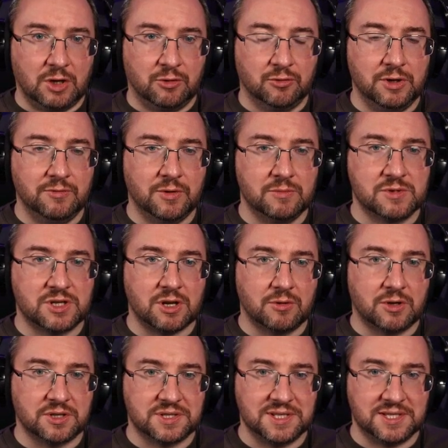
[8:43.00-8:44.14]
Green rooms don't
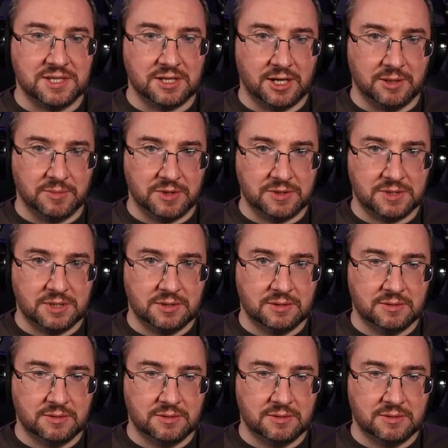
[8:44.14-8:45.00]
cost us a diamond.